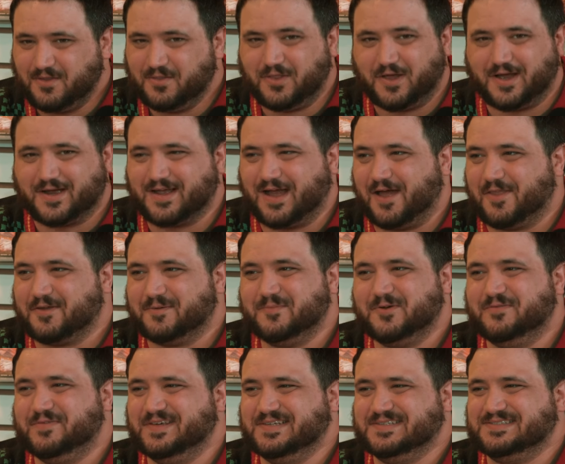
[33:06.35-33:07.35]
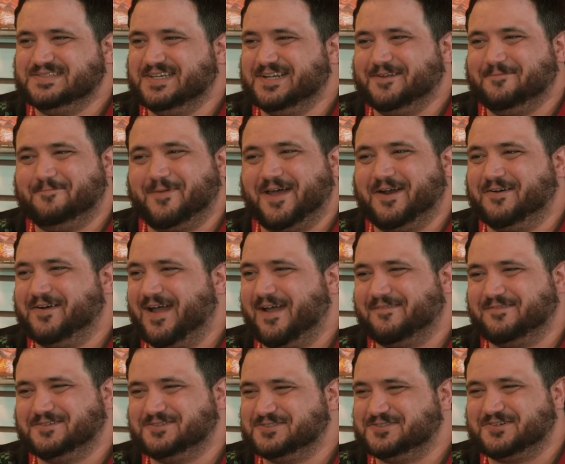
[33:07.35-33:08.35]
Look, other movies did it better
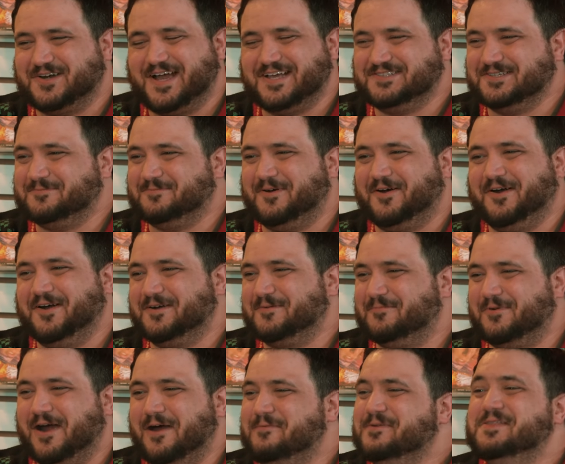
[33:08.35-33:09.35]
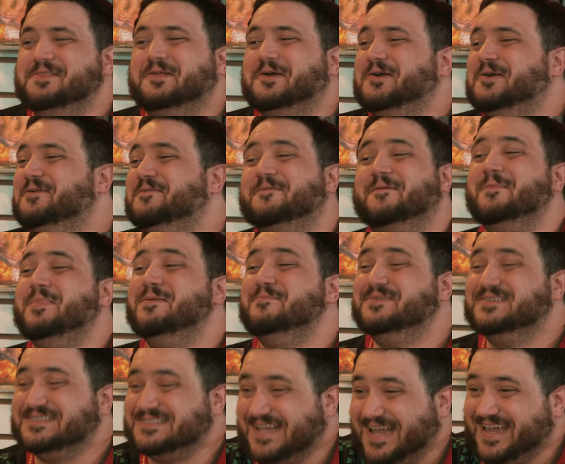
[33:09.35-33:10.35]
at Jurassic Park, probably learned from the
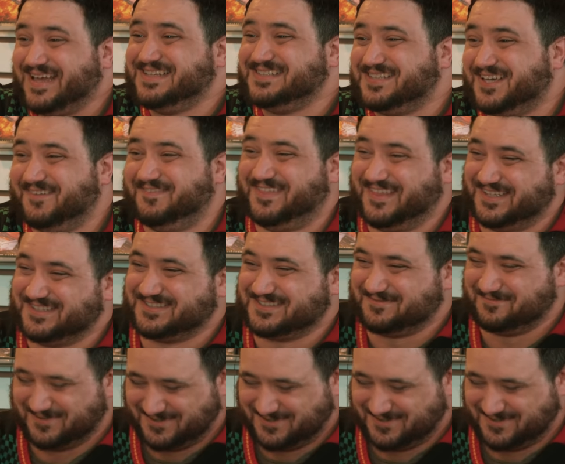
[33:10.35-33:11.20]
mistakes of this